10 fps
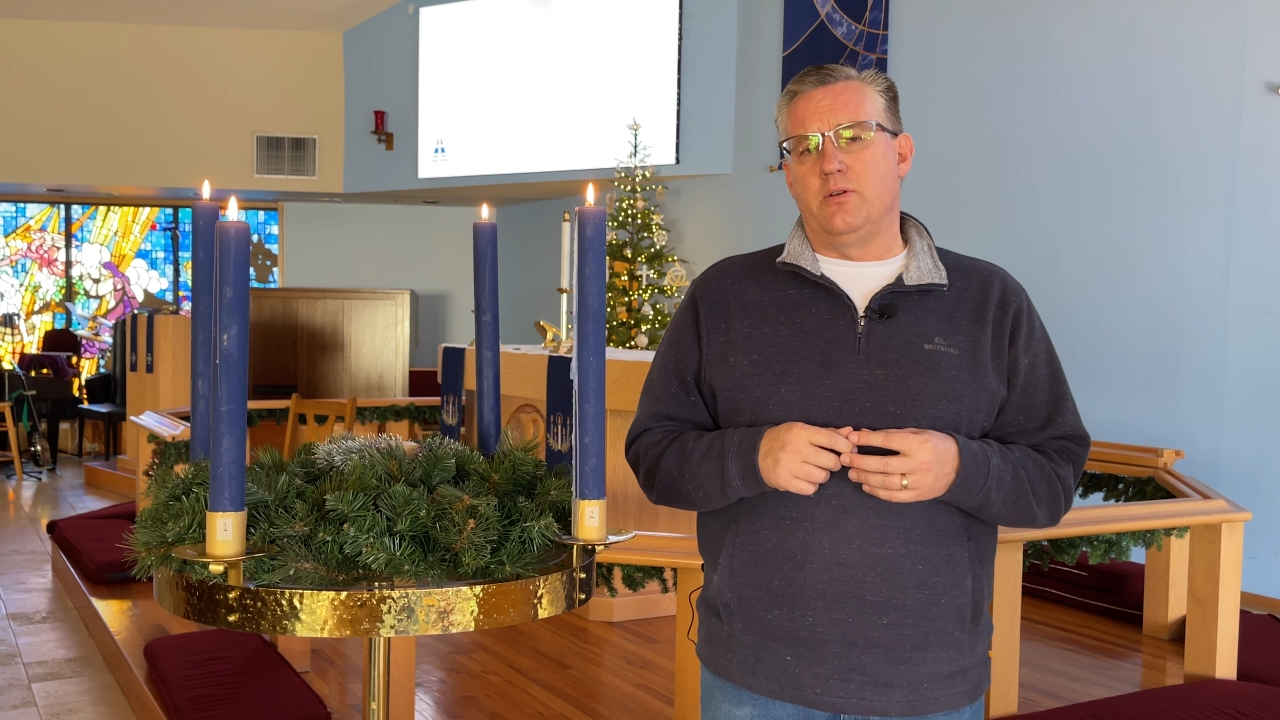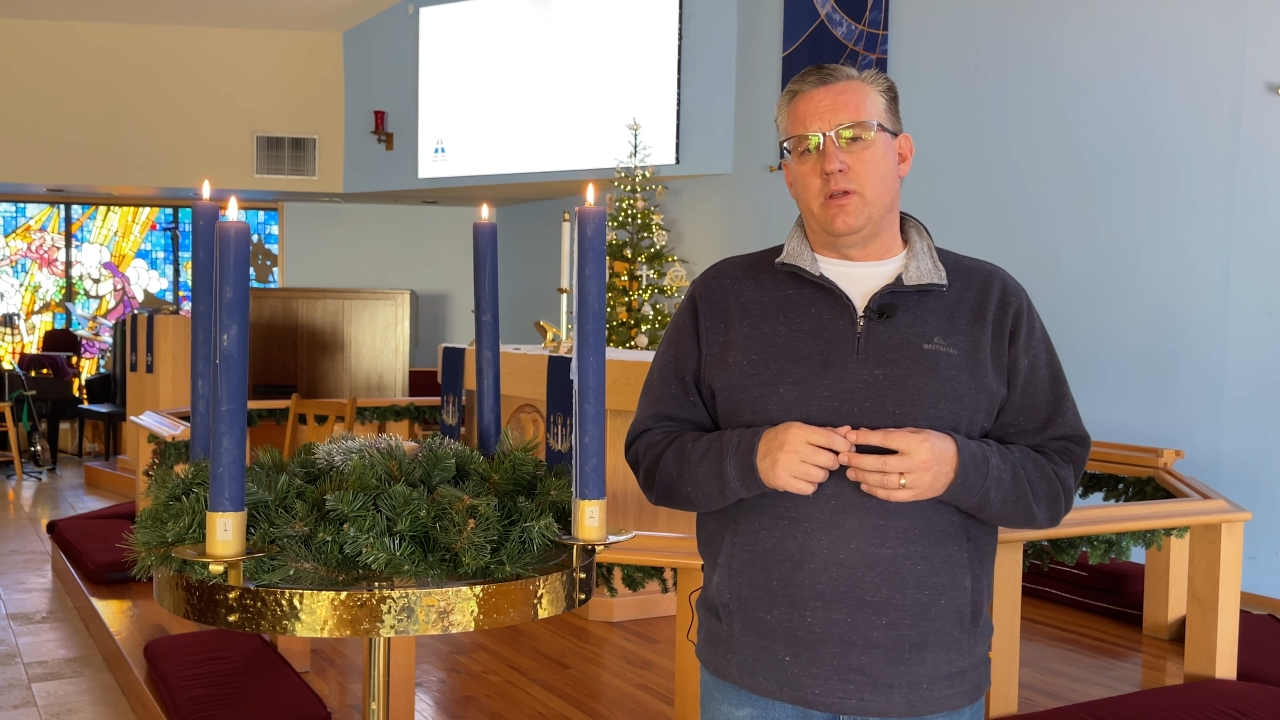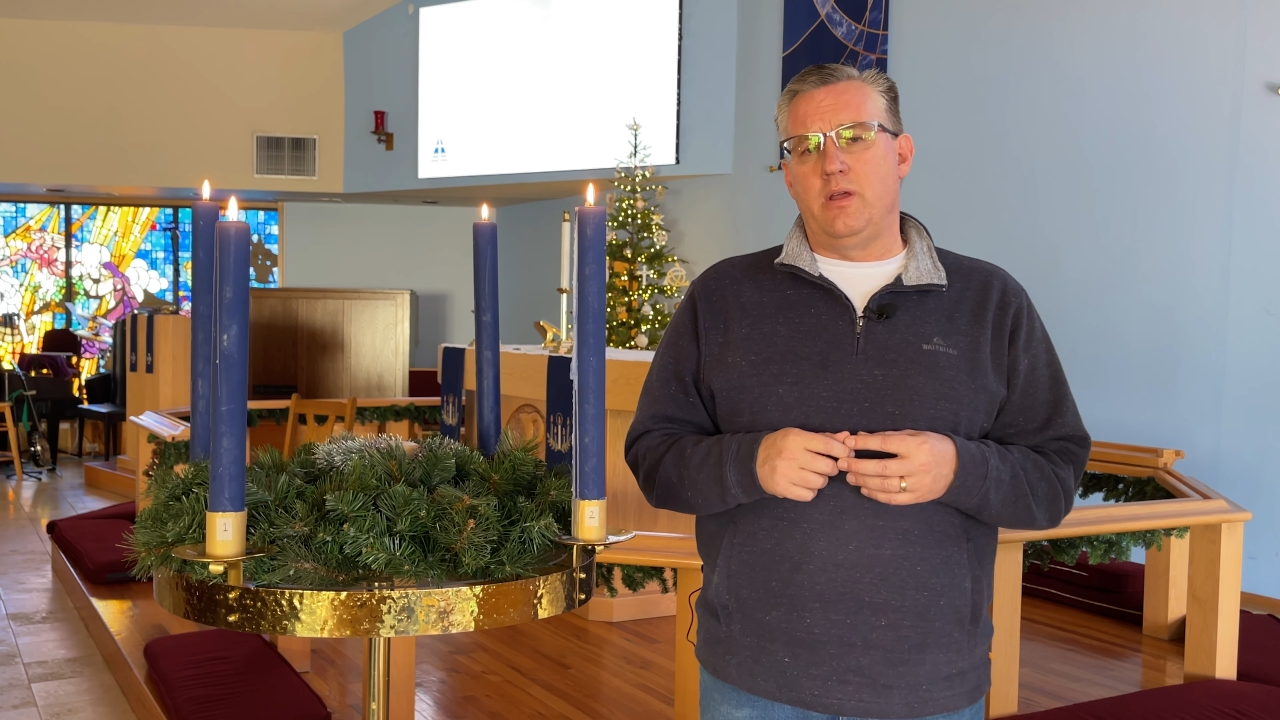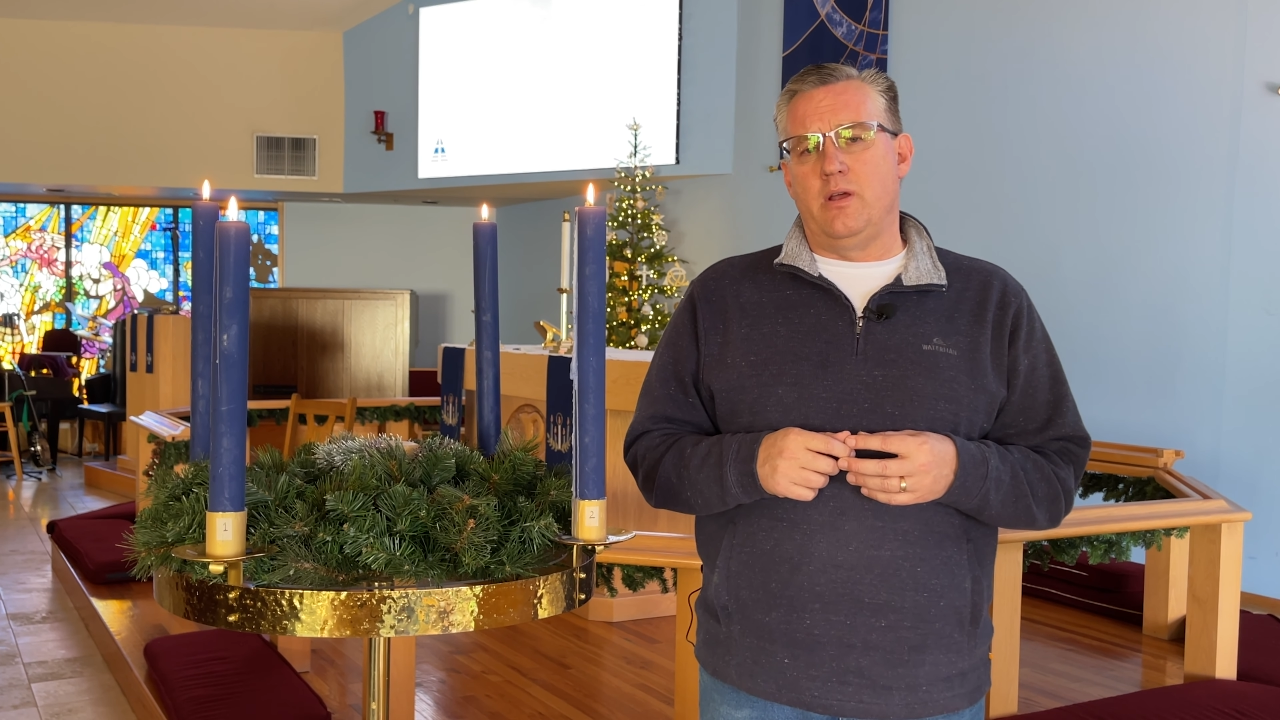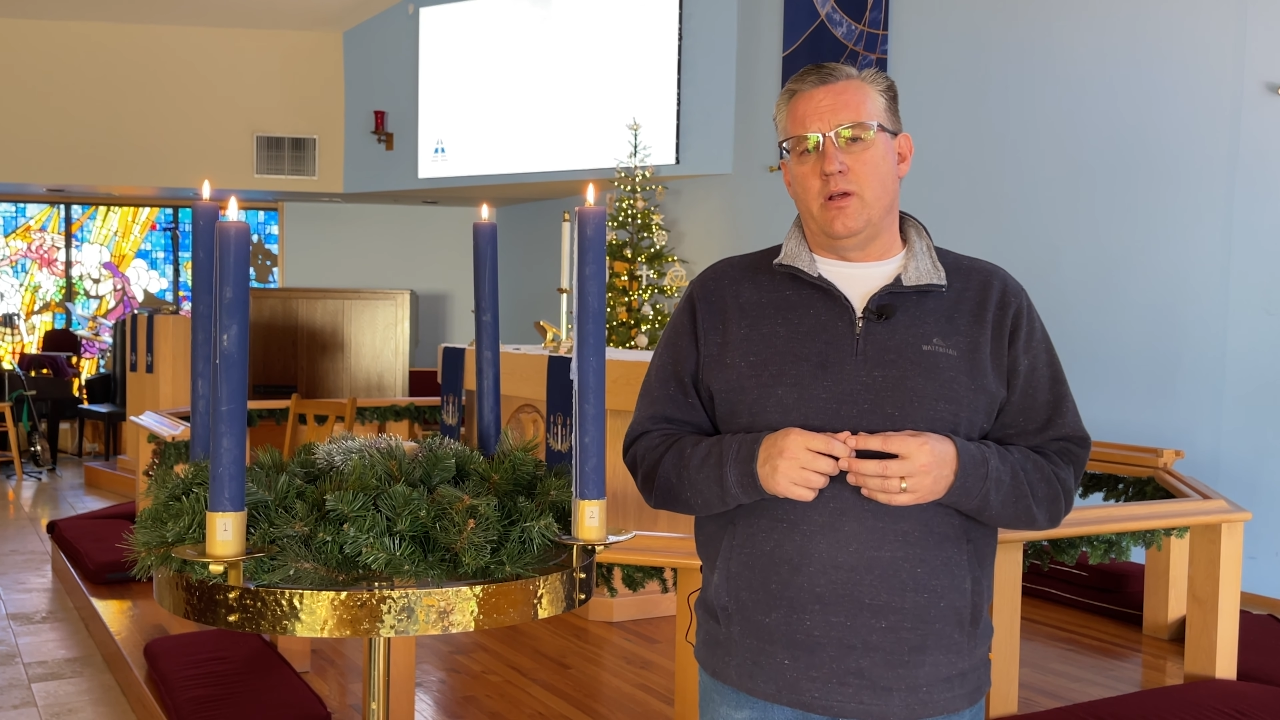
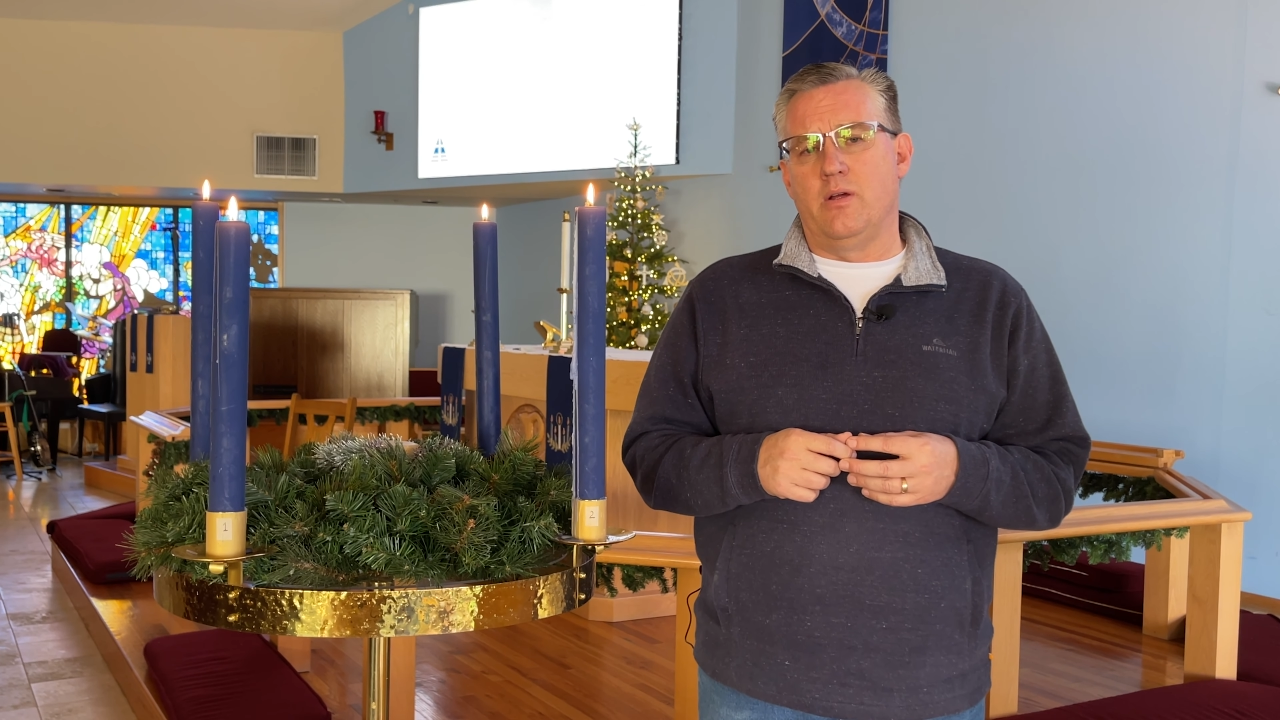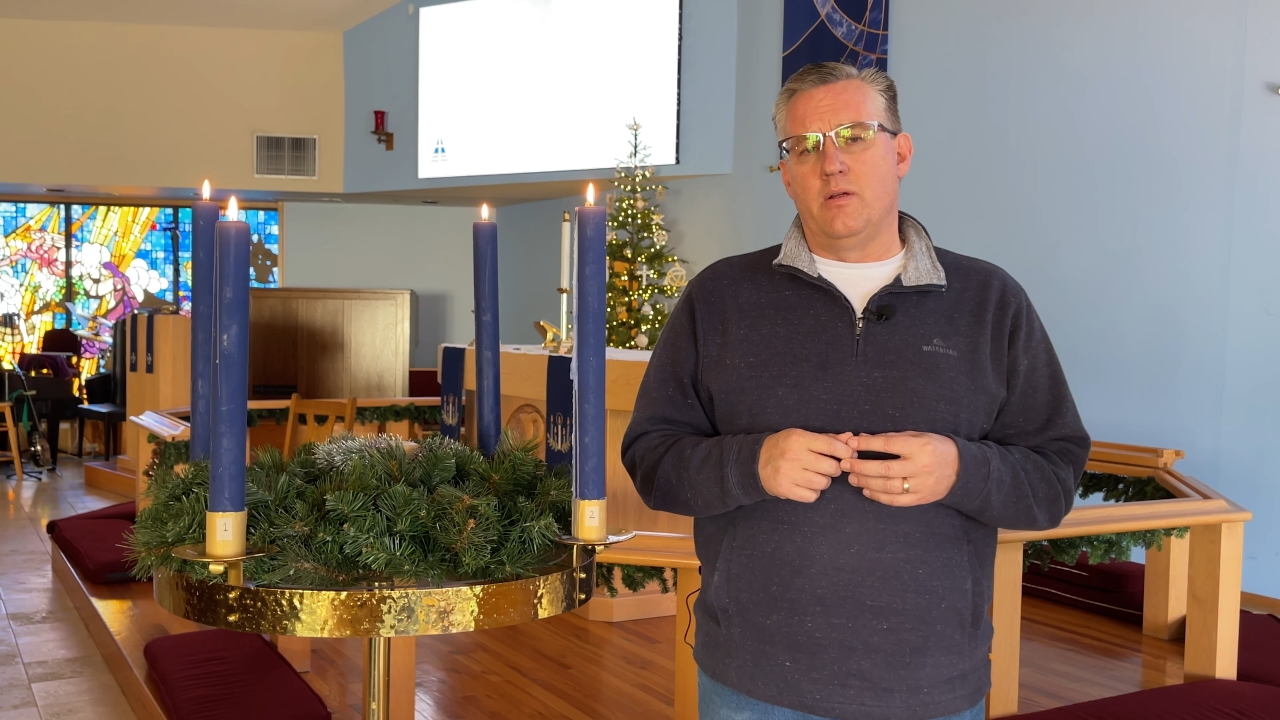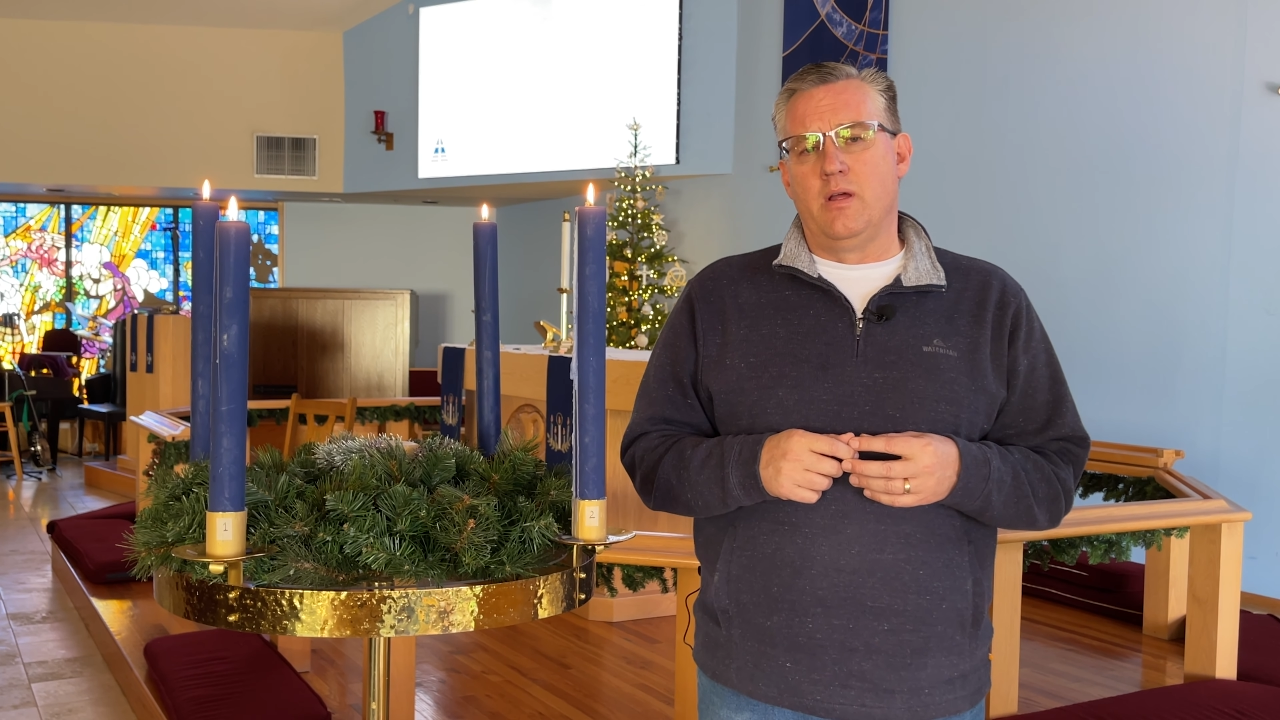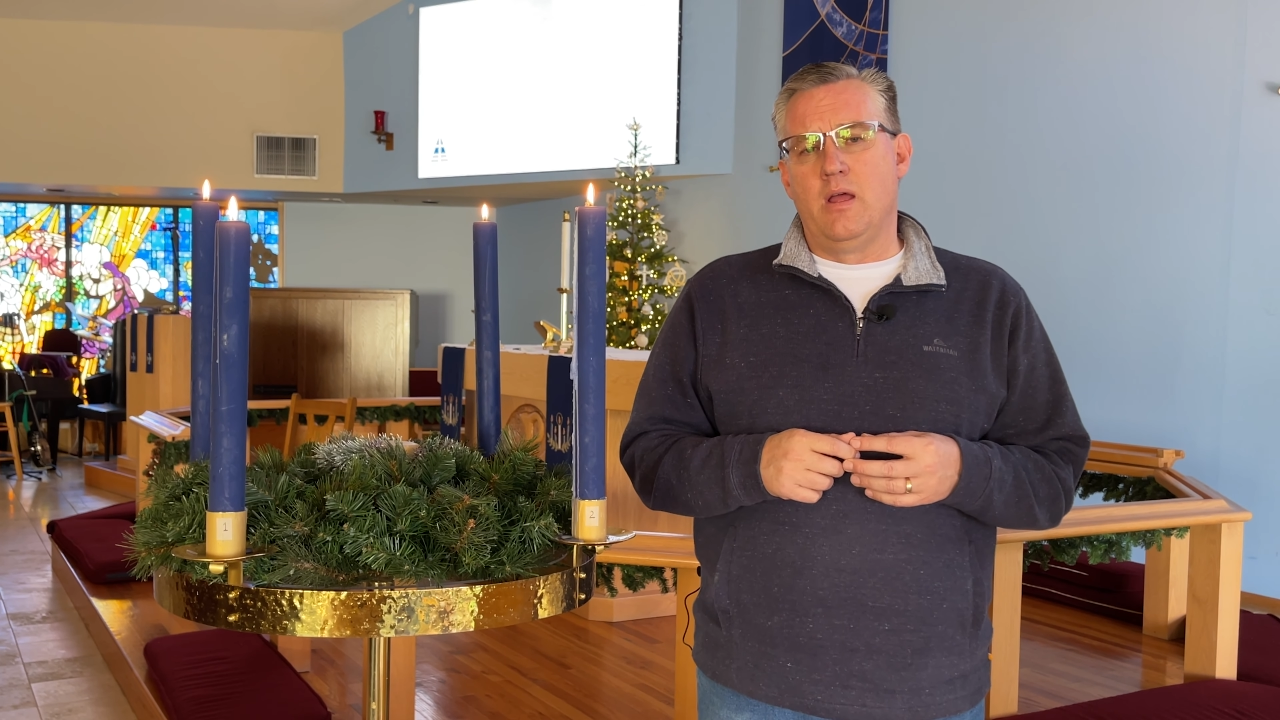year,